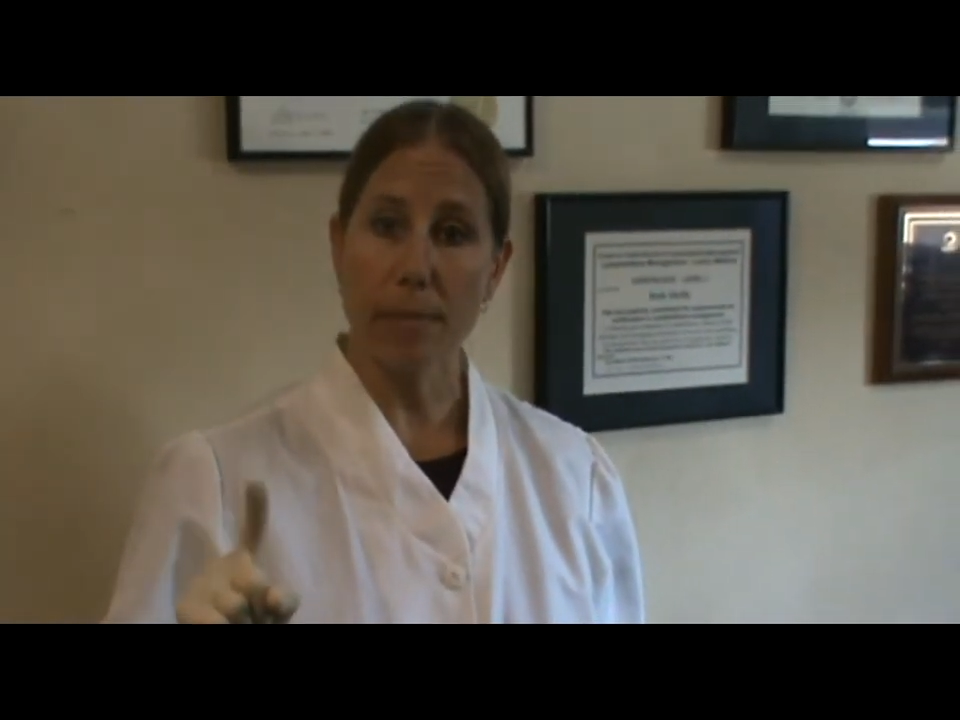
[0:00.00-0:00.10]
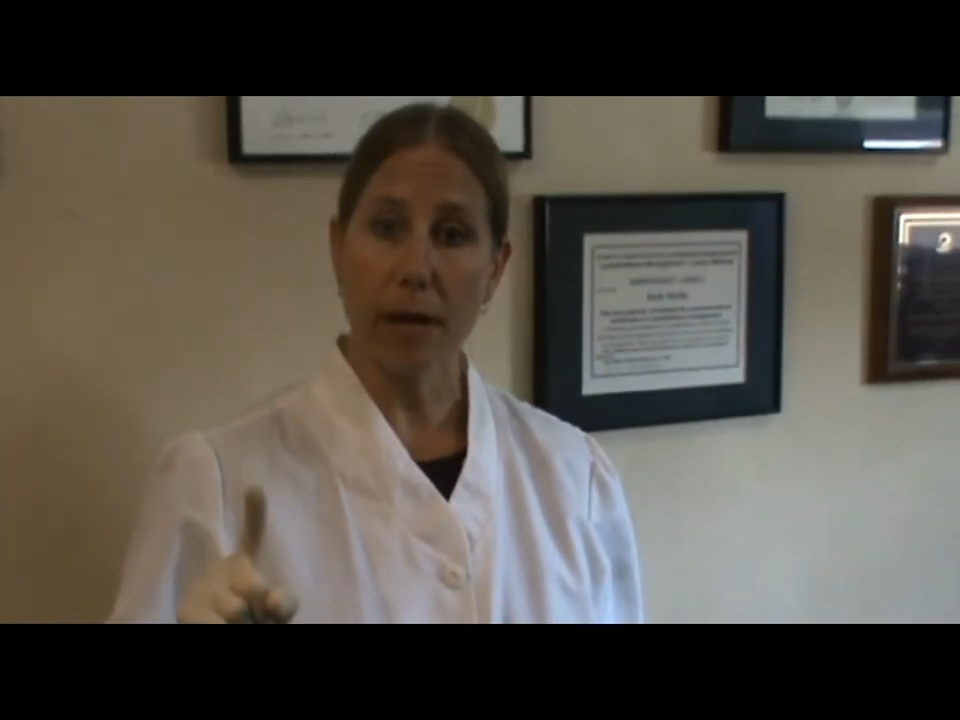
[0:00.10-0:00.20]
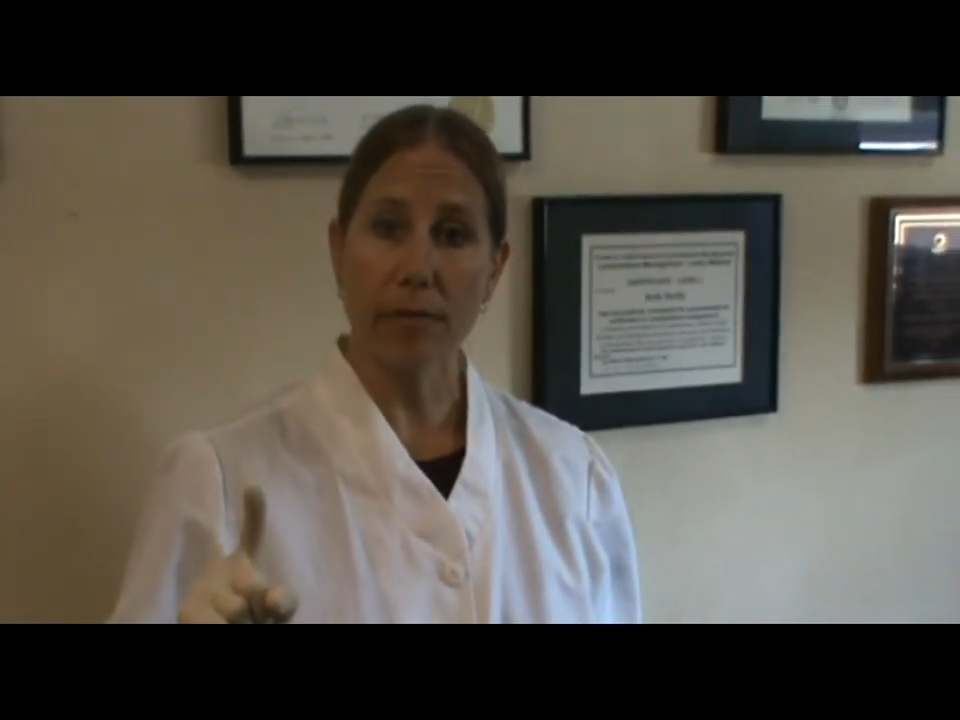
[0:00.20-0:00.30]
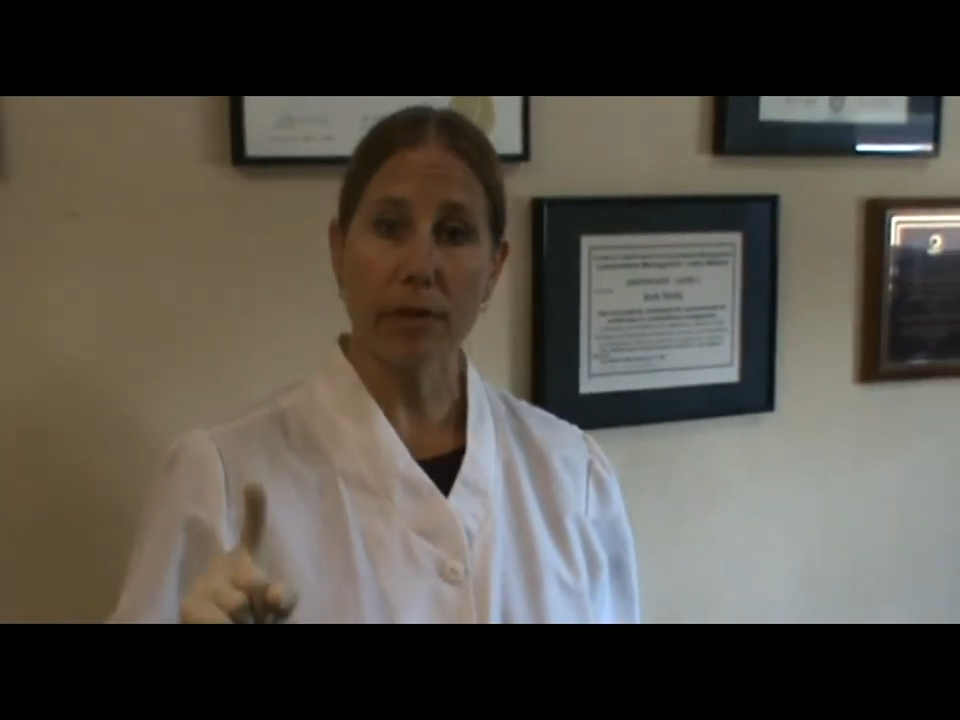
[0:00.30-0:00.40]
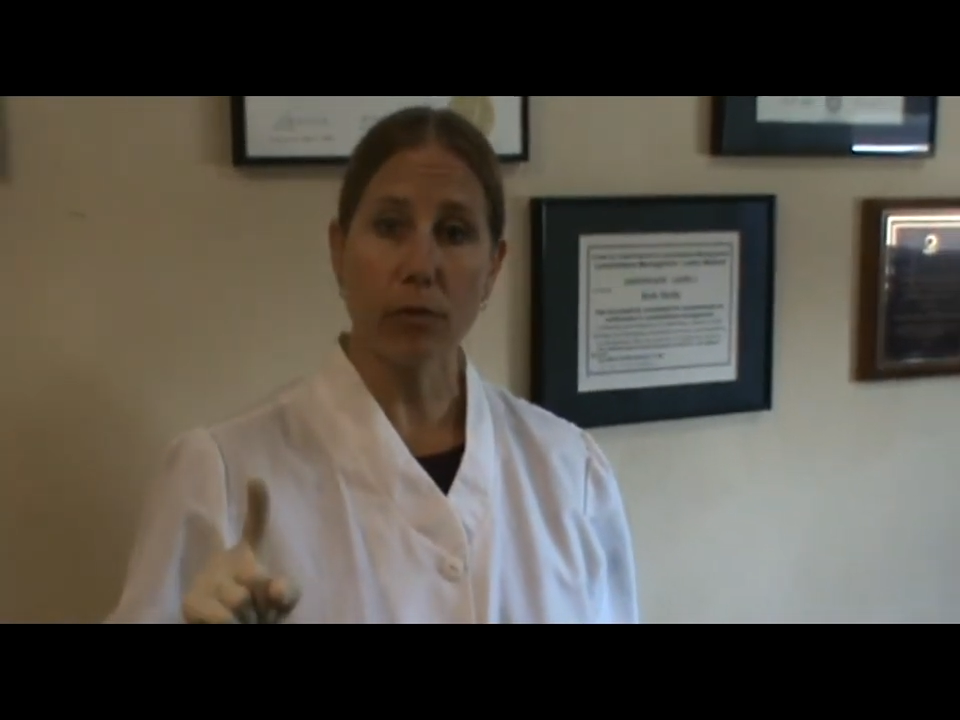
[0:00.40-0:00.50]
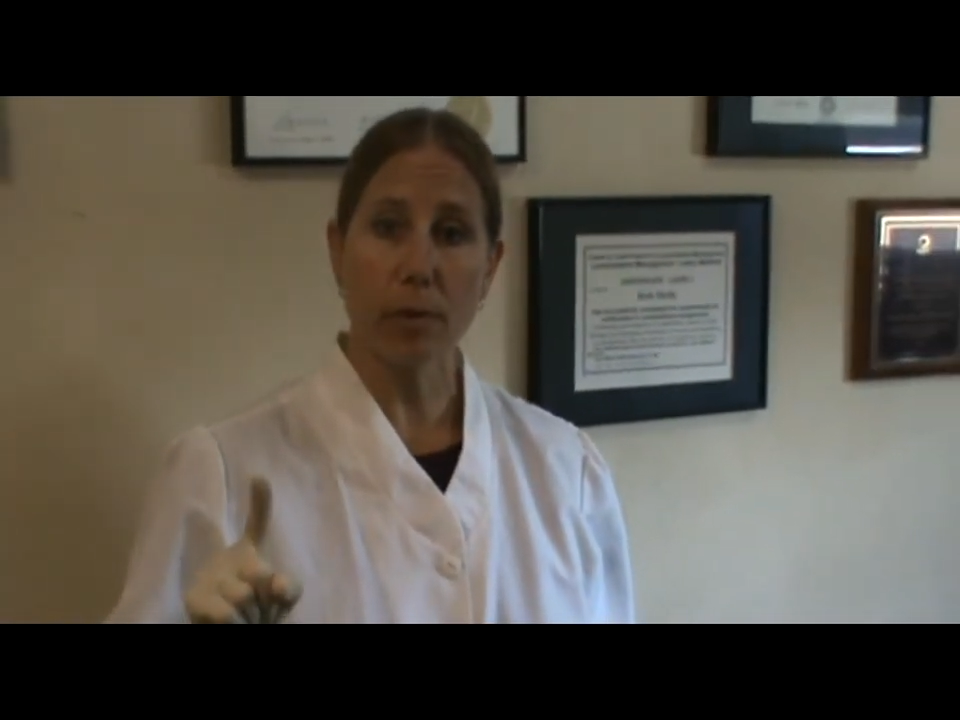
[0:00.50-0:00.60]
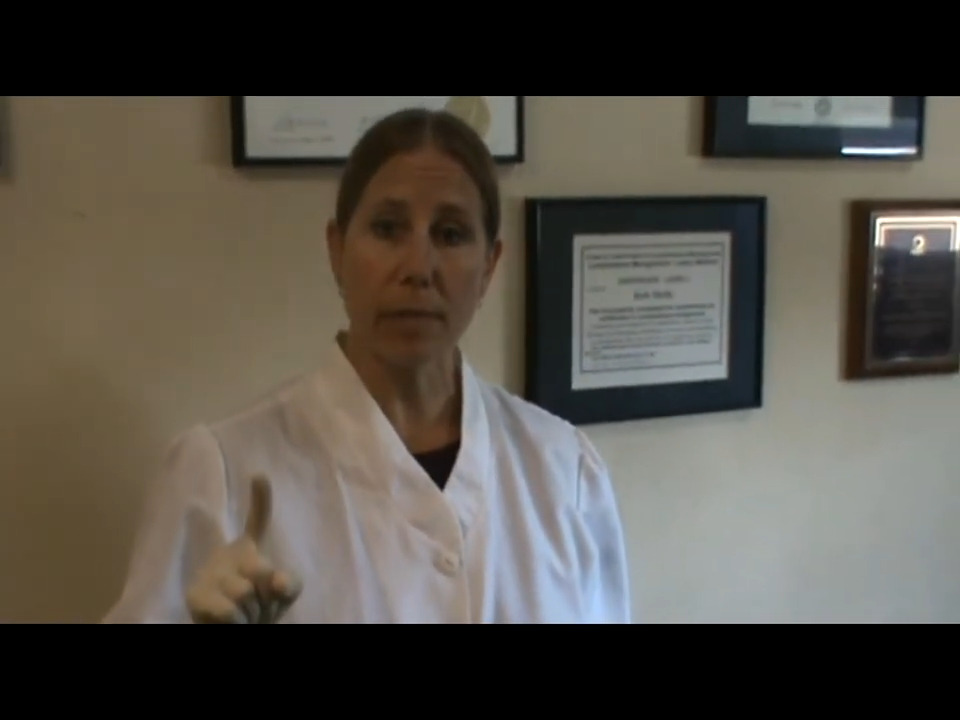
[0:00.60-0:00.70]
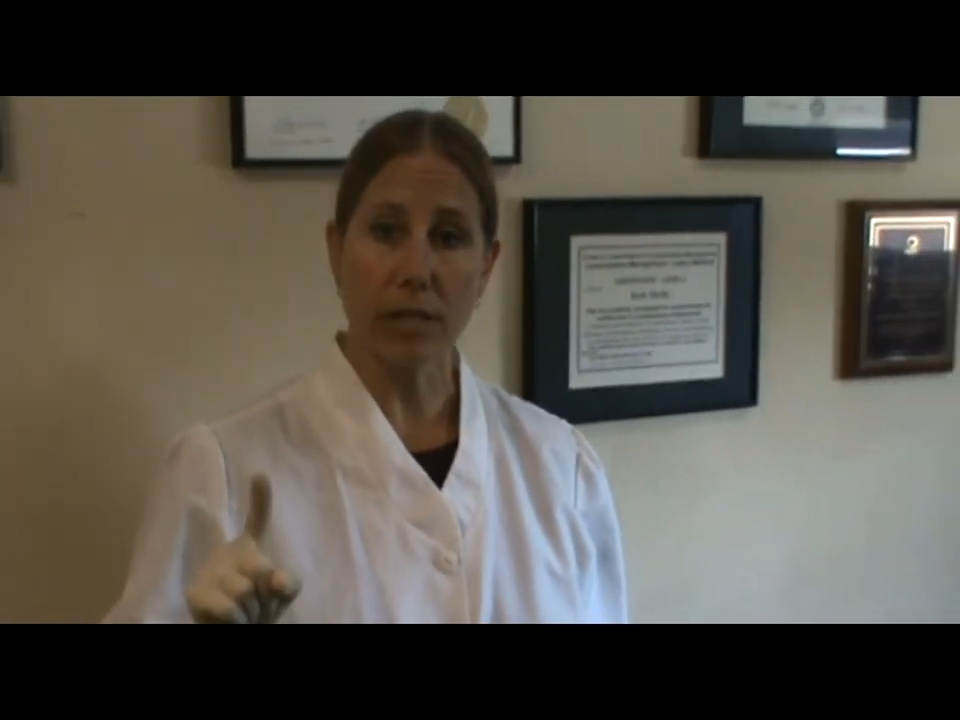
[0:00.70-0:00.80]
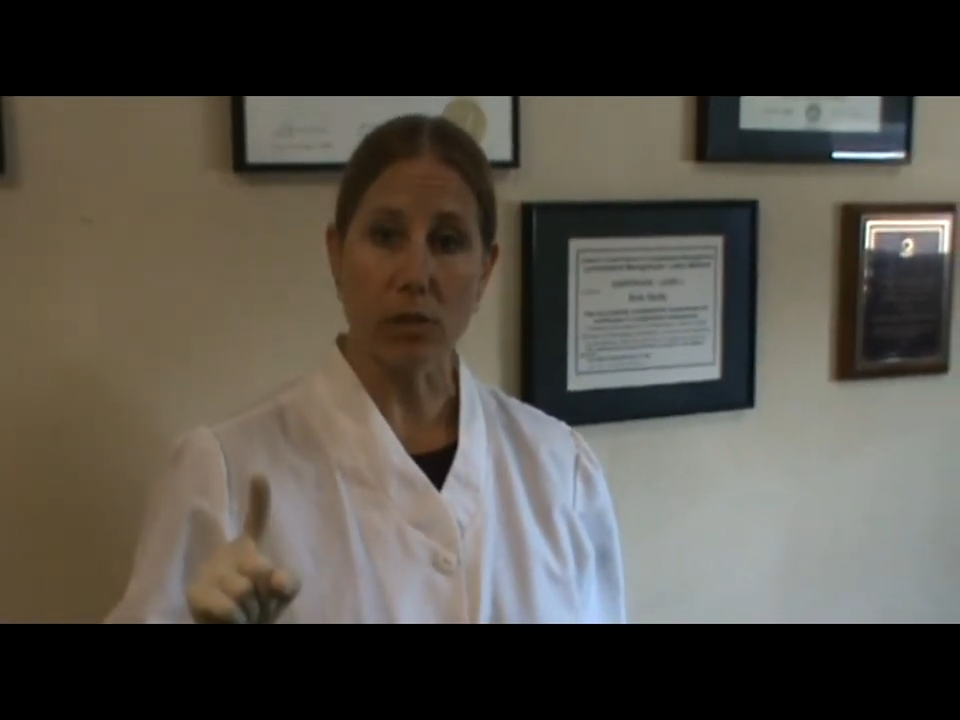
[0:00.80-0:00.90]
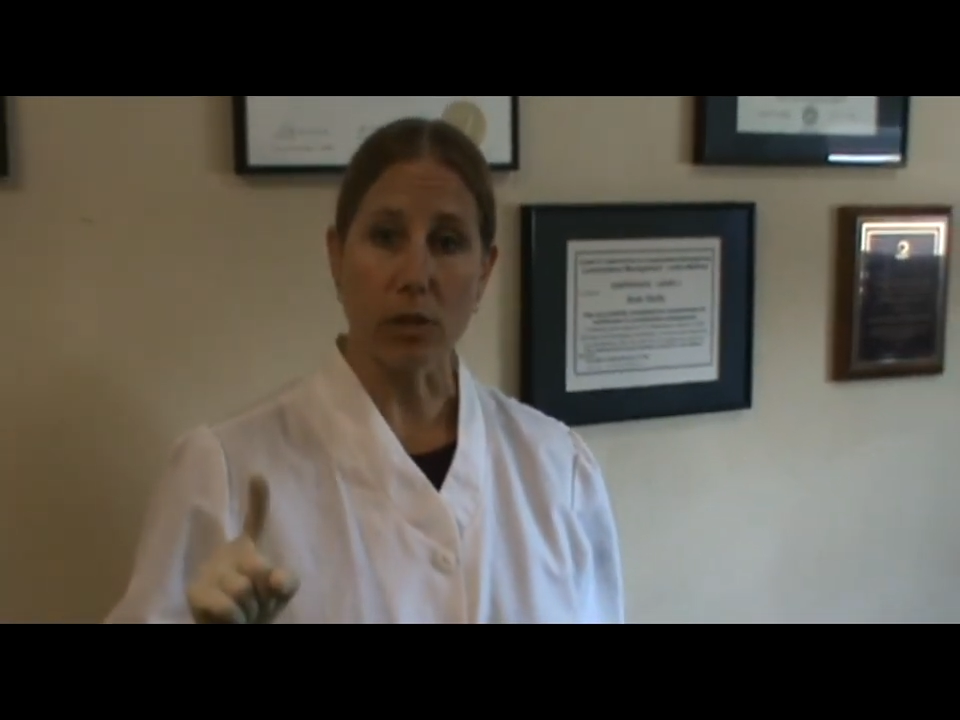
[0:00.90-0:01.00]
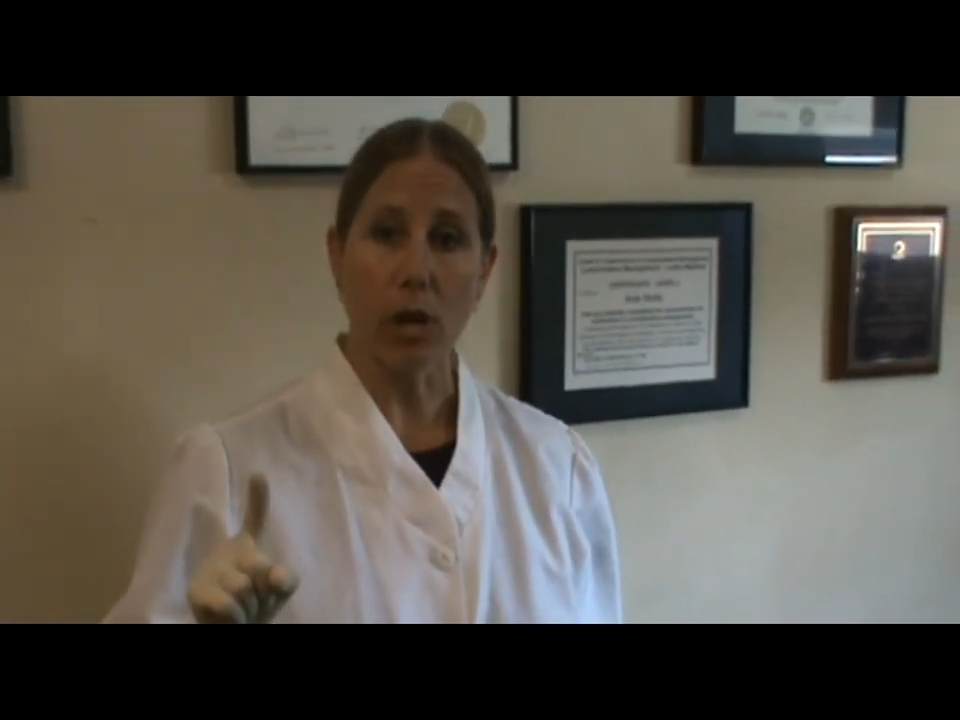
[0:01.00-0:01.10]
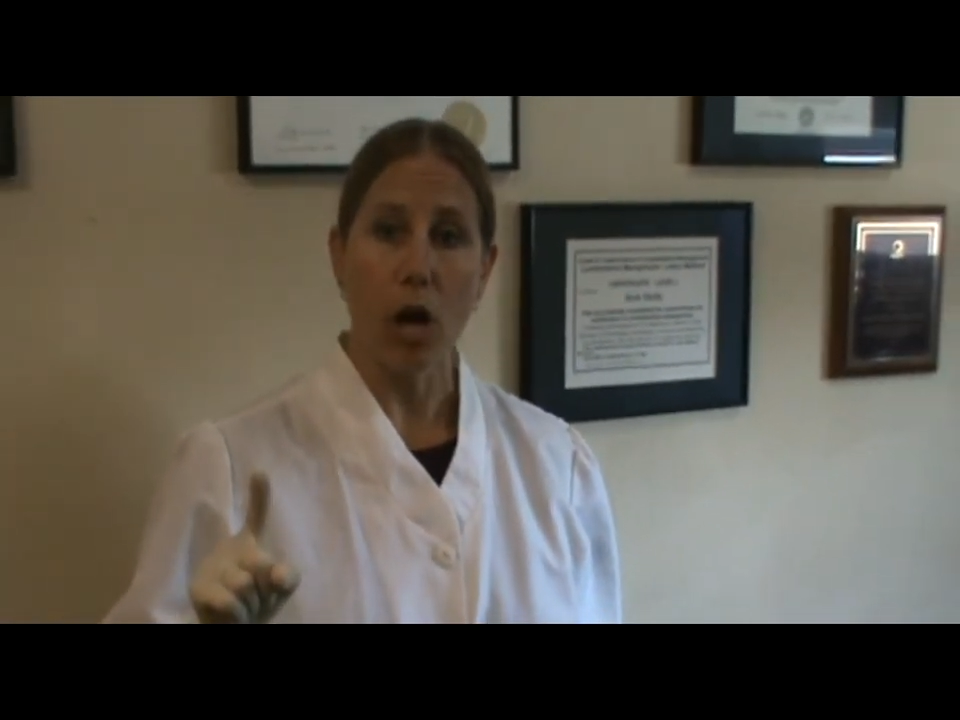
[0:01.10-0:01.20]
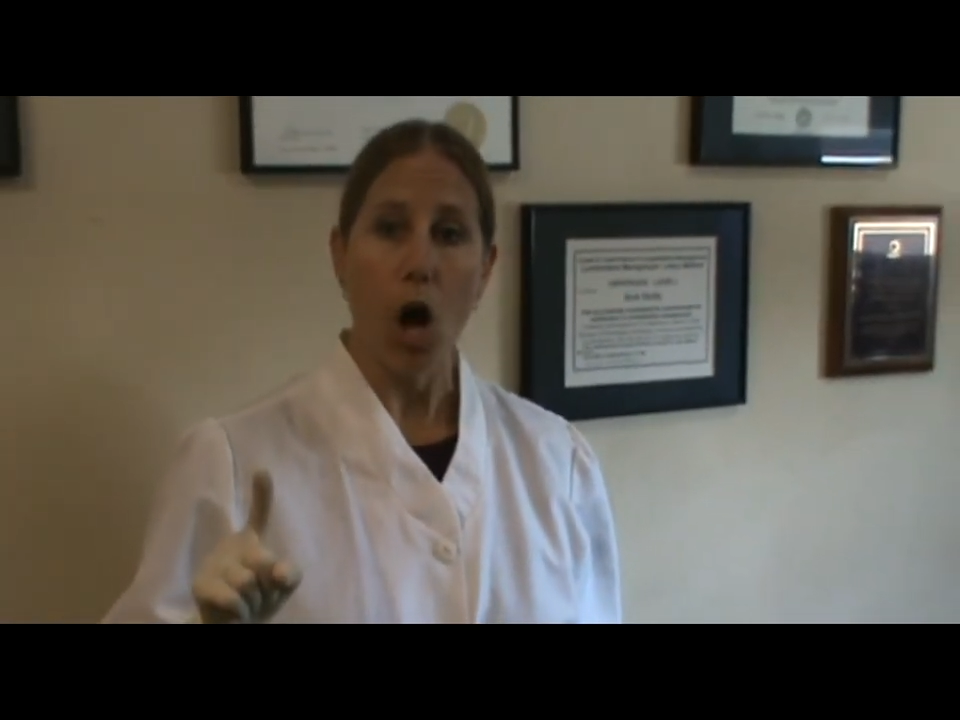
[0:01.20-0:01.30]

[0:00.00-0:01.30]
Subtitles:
pelvic floor muscle